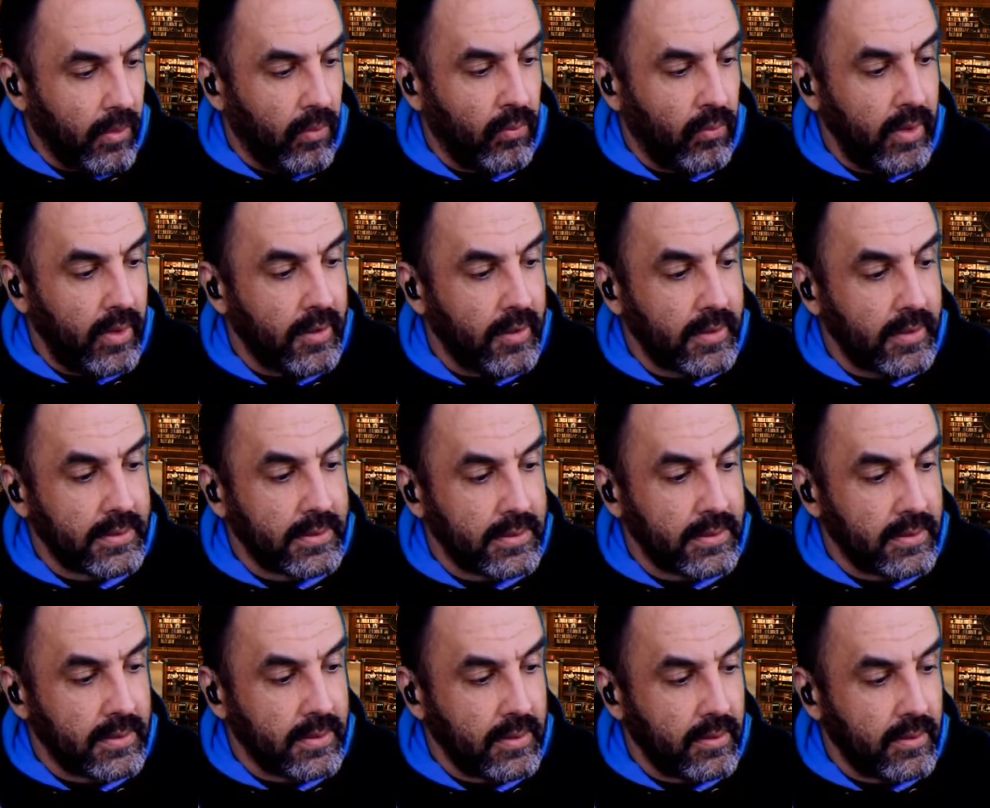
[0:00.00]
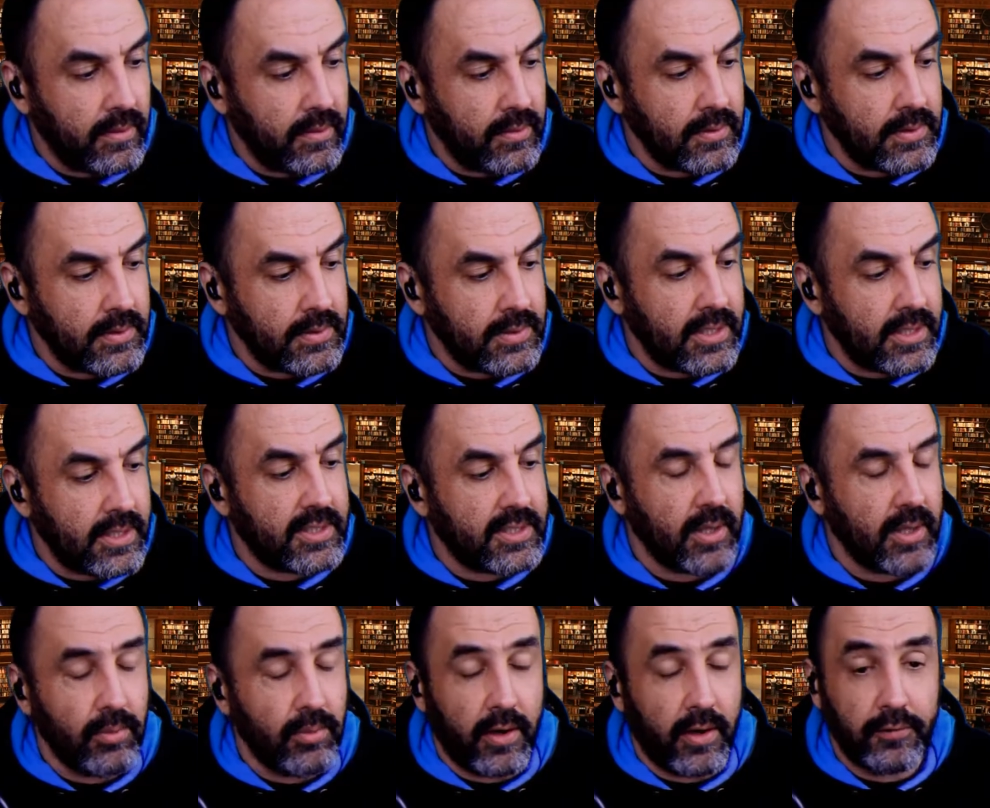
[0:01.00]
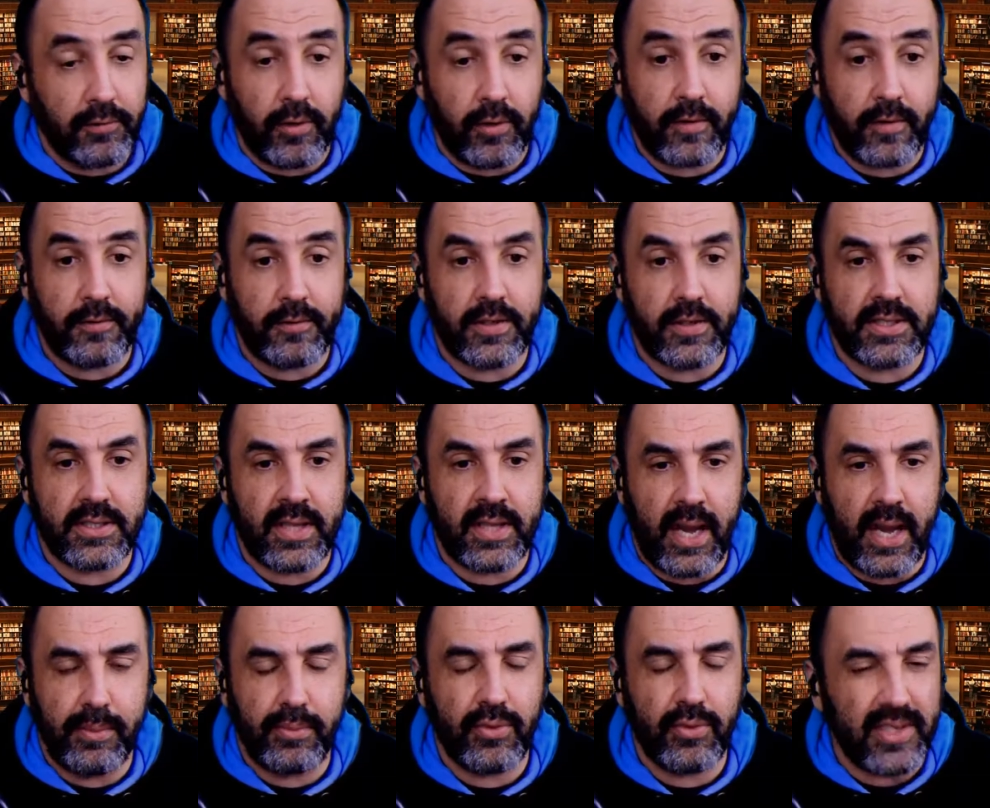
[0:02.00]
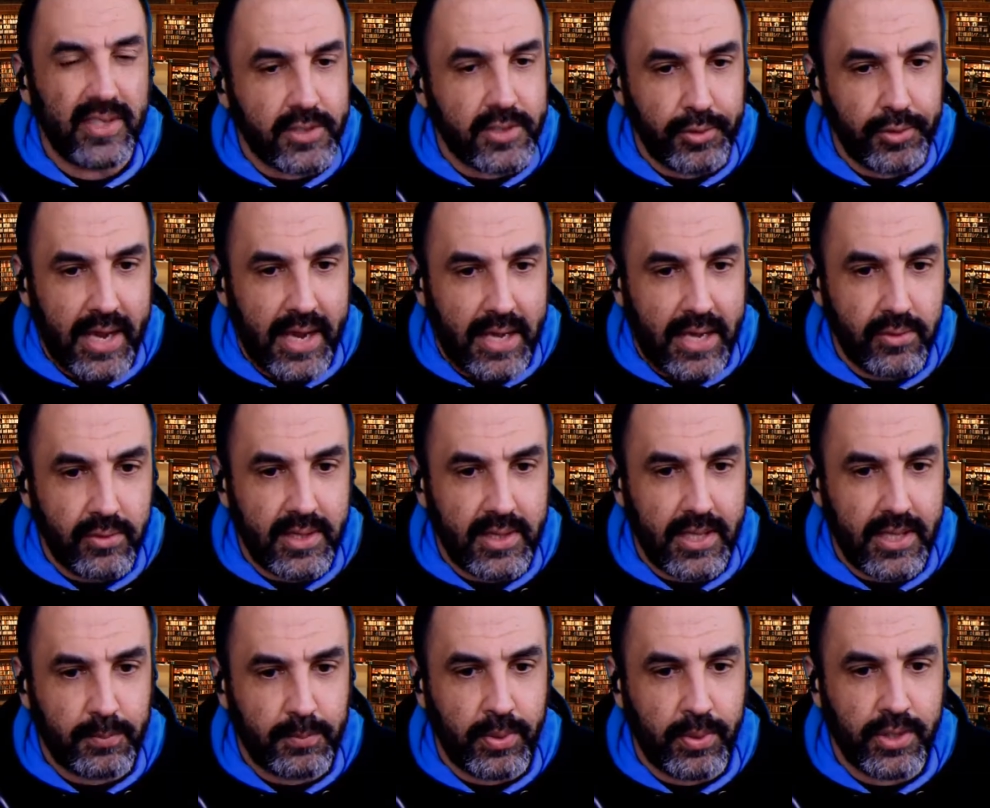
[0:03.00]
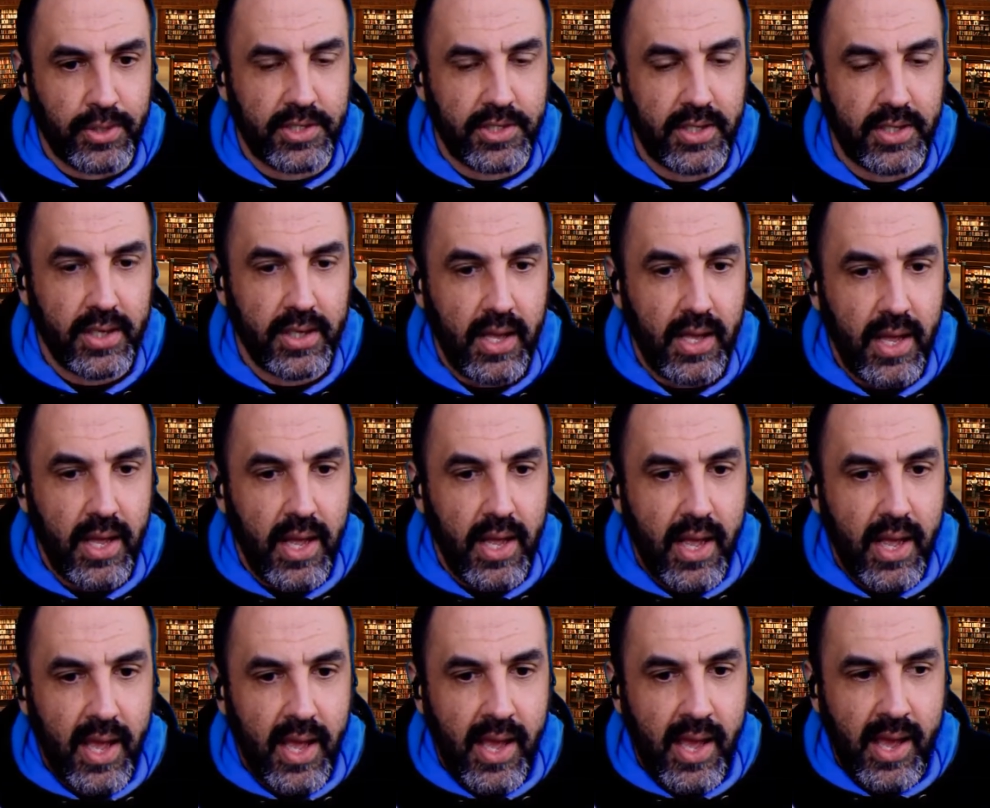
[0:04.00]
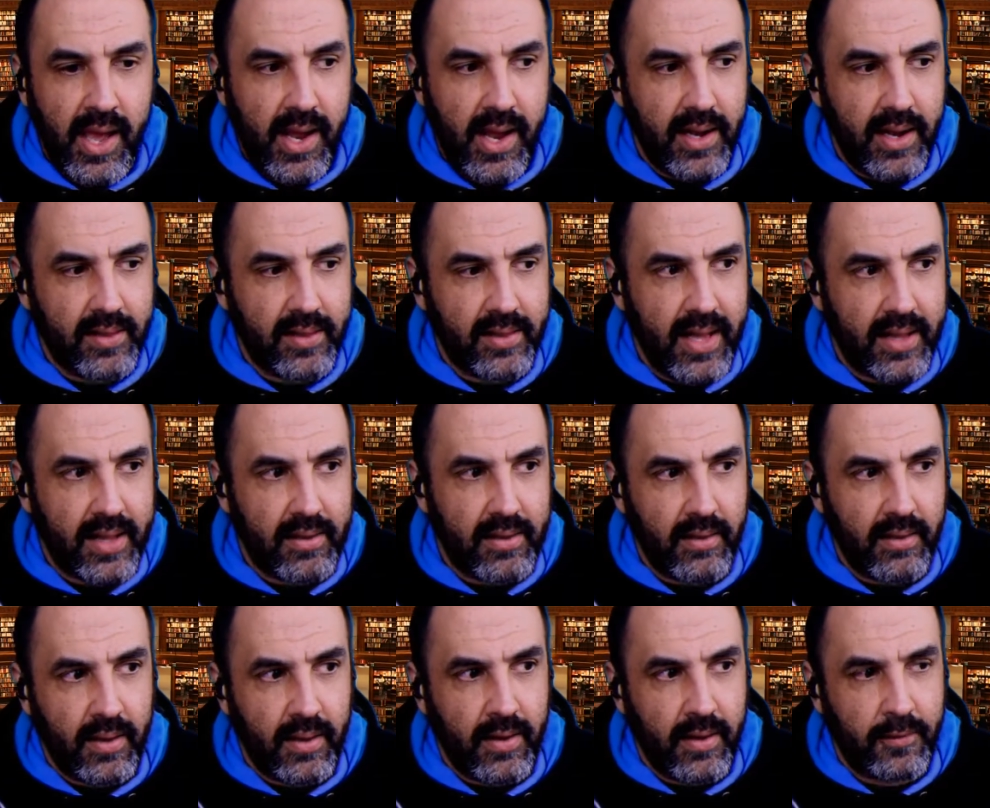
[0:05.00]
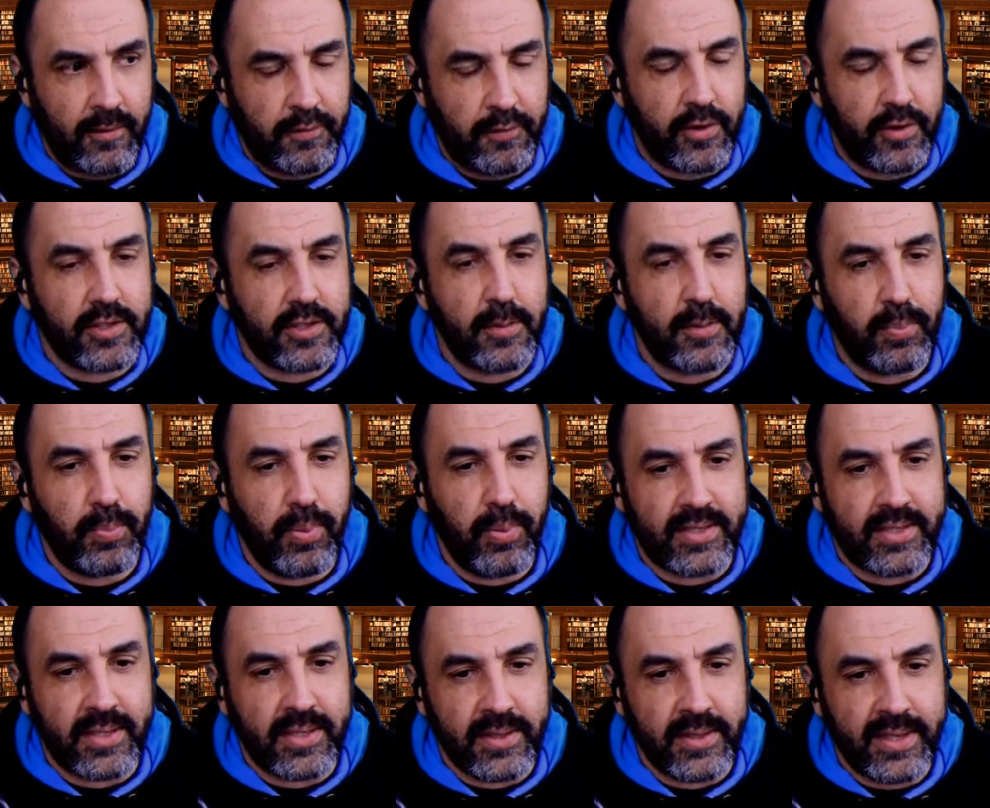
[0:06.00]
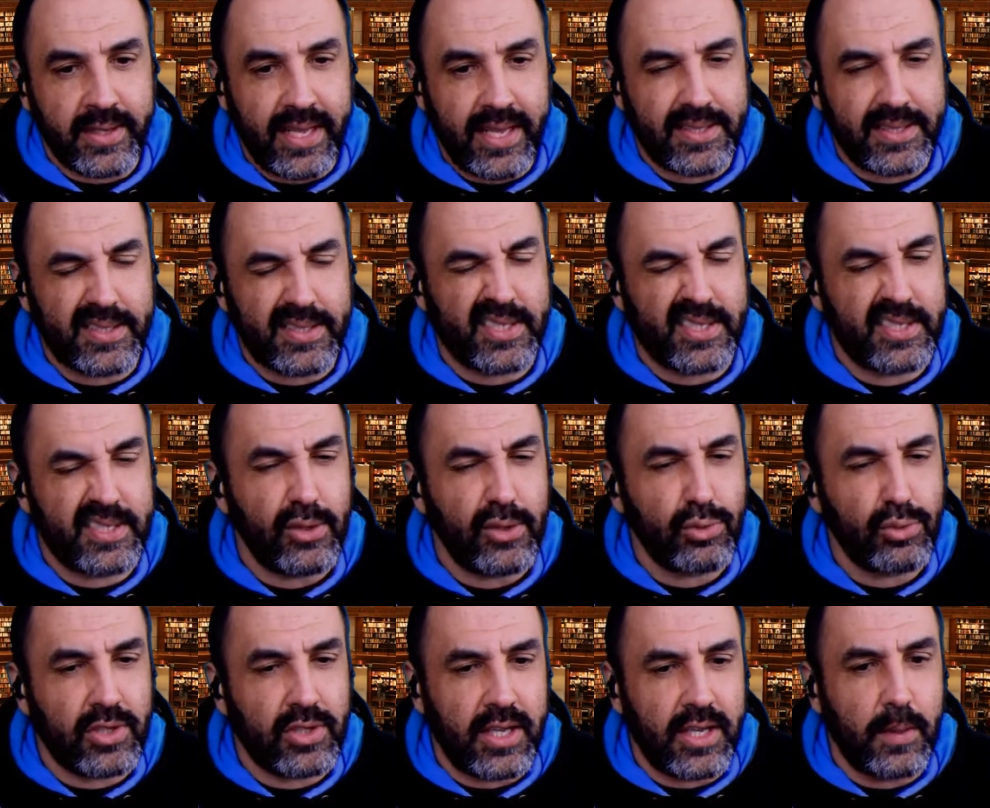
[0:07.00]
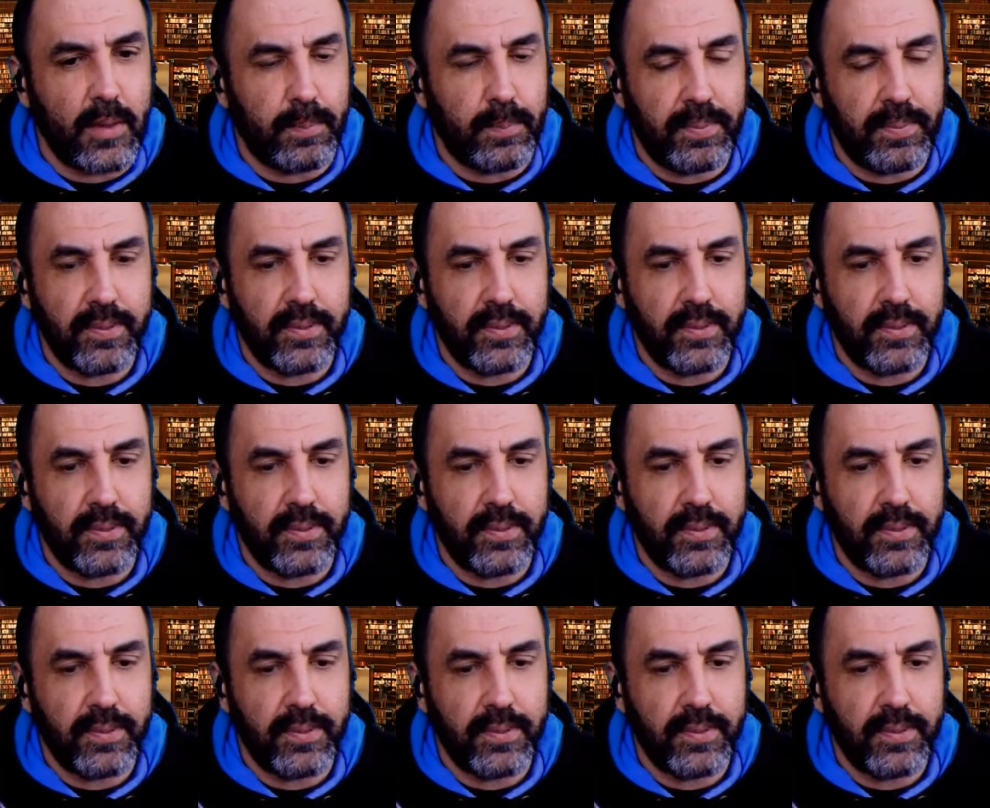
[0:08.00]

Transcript: we see someone for the first time, we interact with that person, and that first impression gets so deep